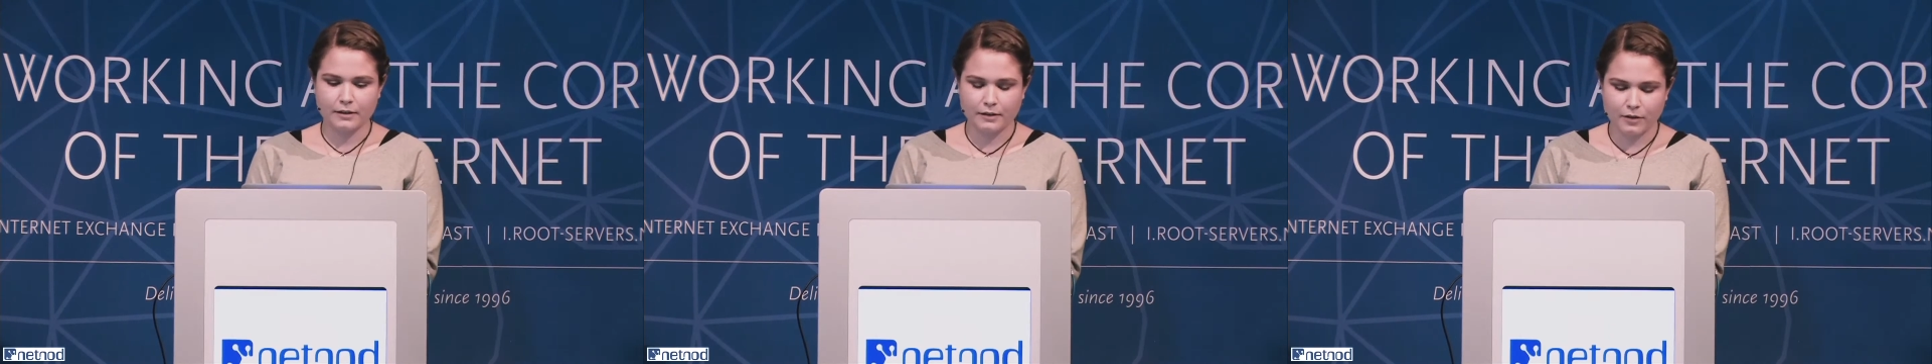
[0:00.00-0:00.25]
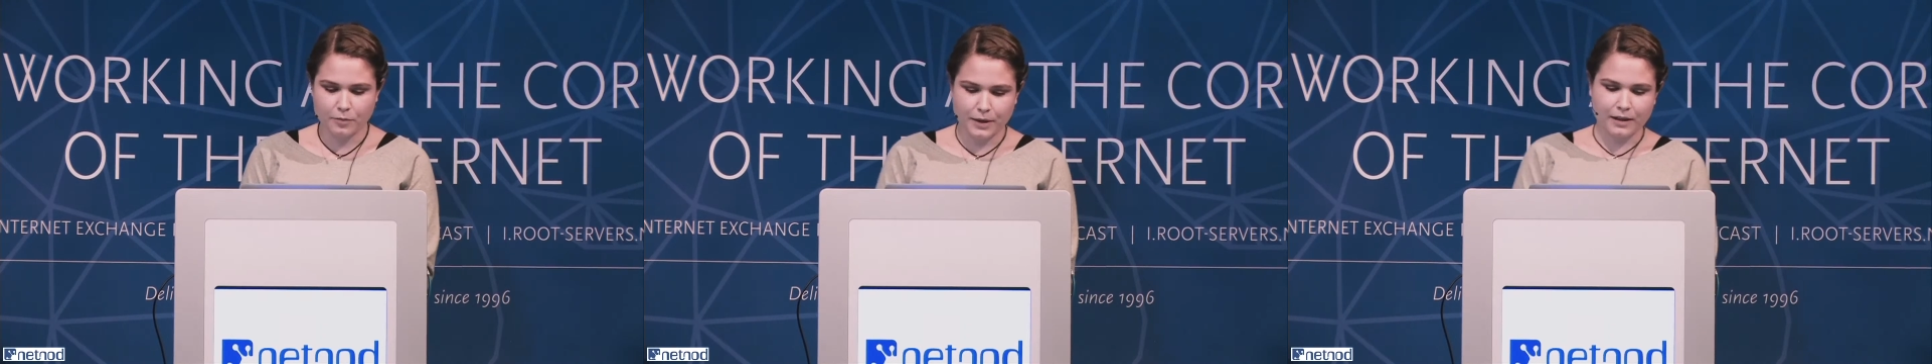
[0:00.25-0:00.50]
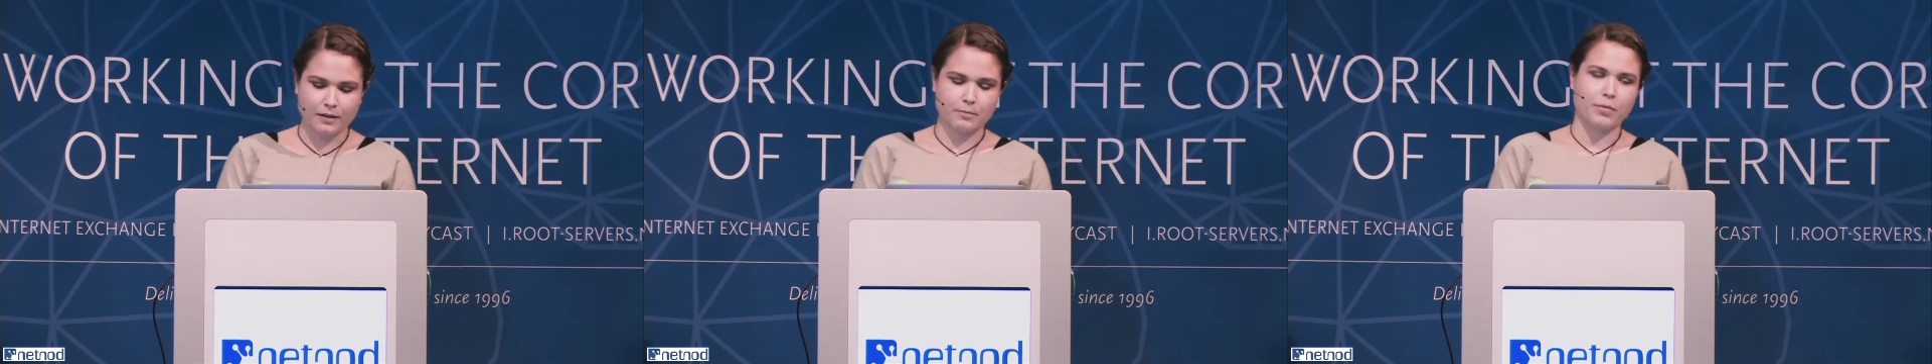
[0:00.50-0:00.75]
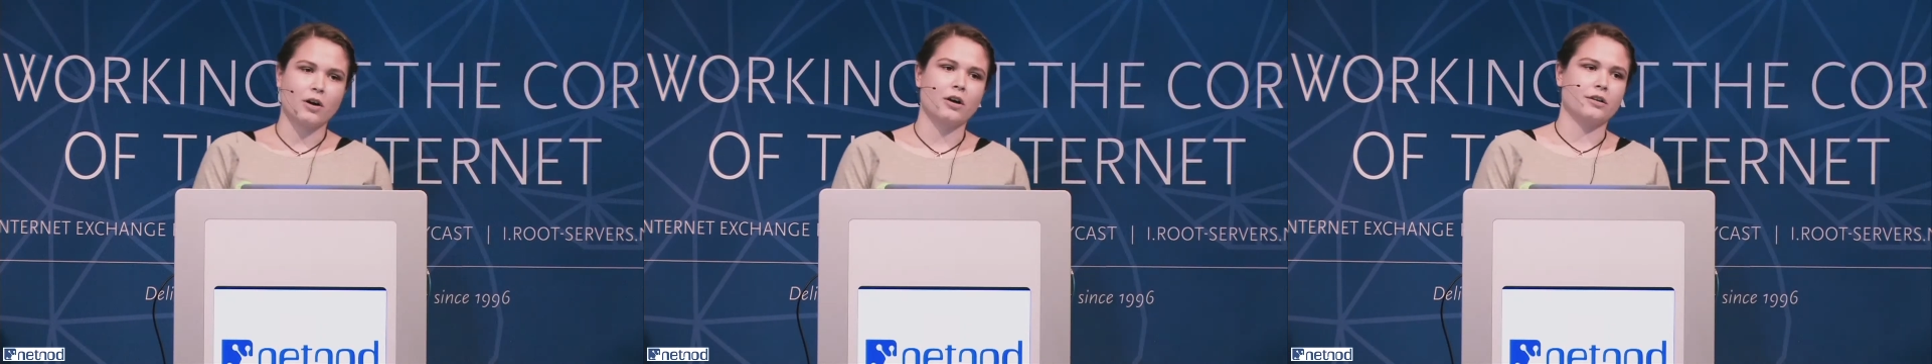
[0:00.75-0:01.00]
they're built
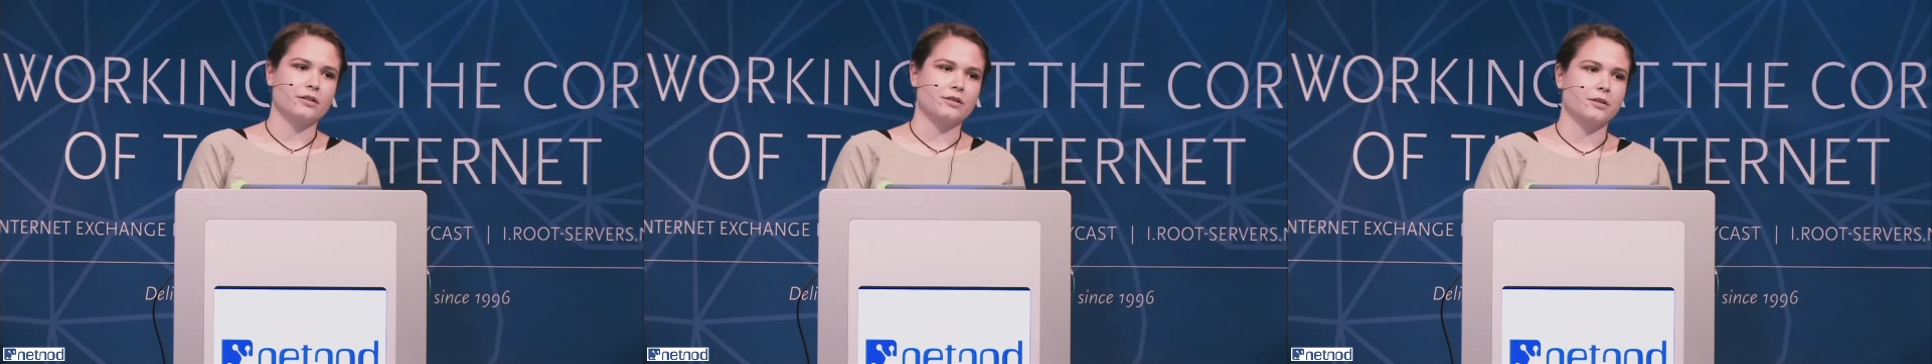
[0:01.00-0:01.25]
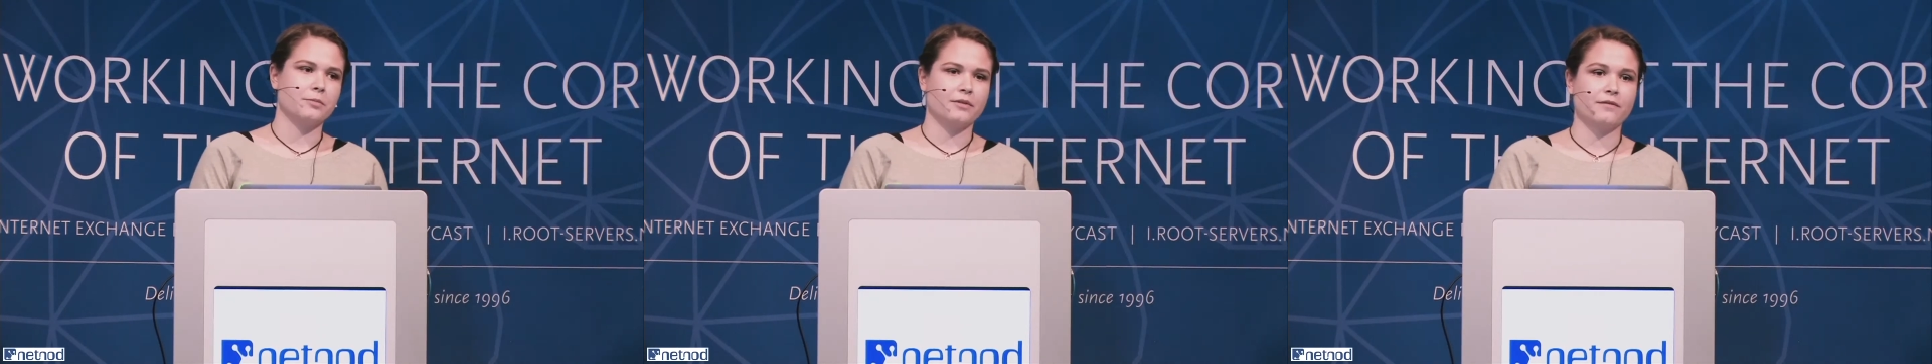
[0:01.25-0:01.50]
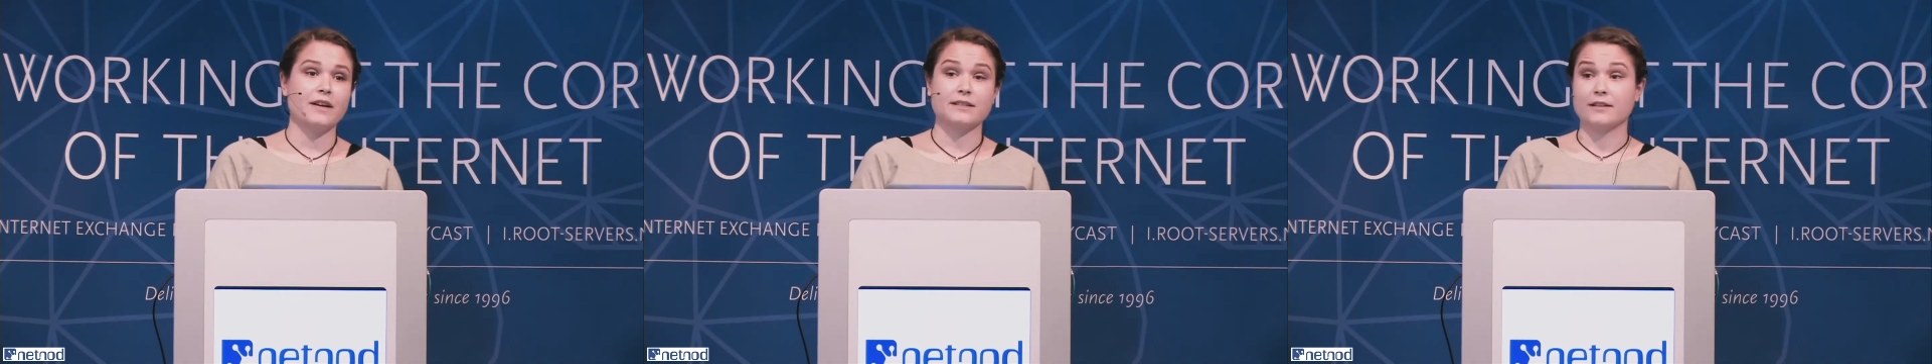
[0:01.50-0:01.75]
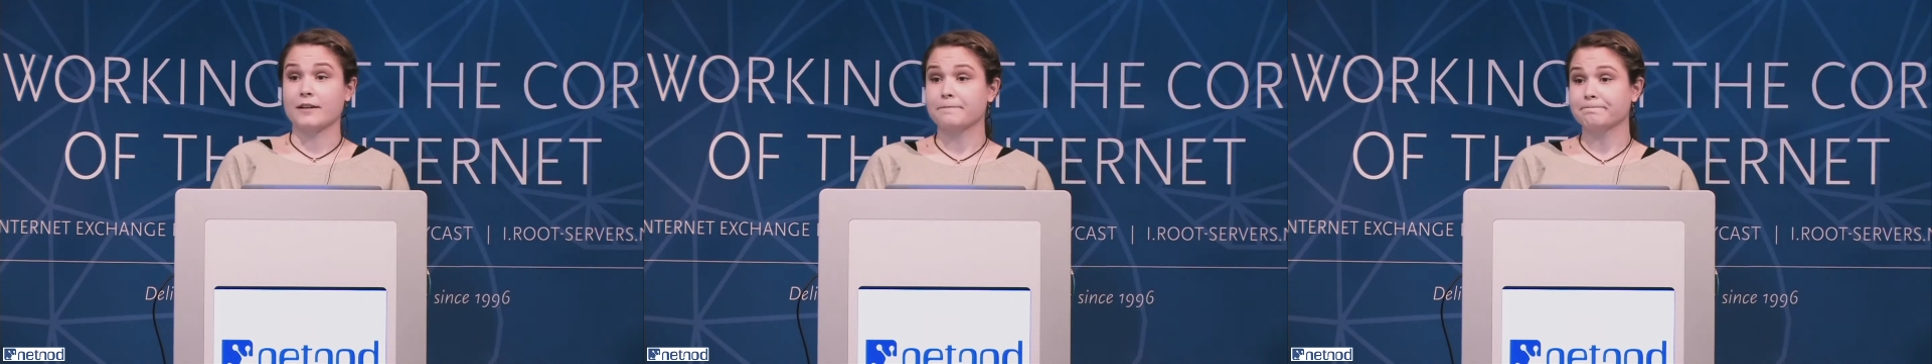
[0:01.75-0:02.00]
in partnership with
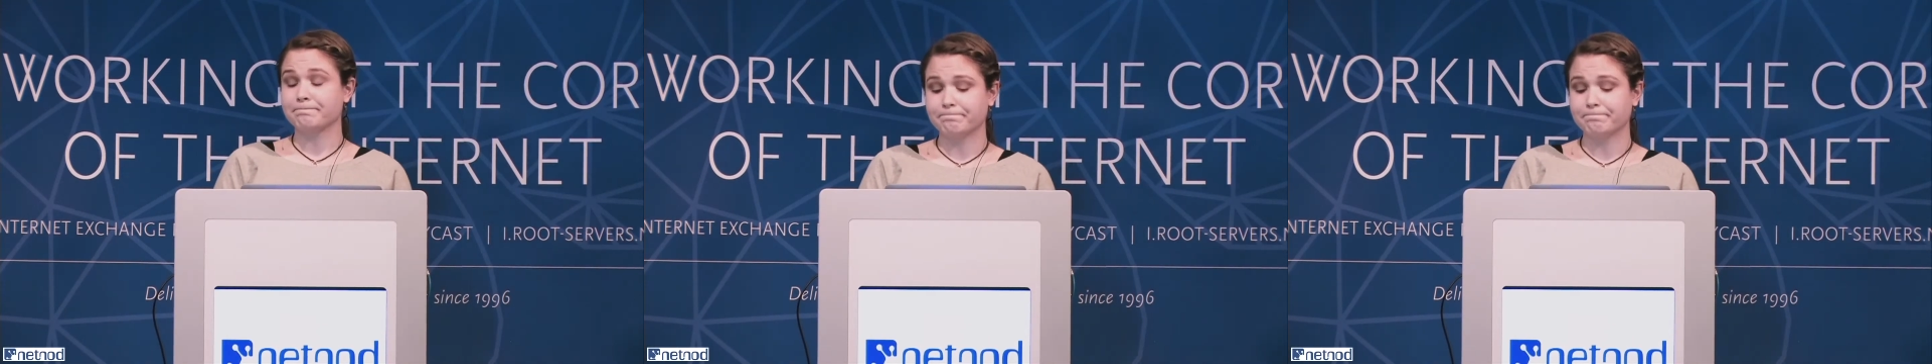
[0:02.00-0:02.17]
Fastly.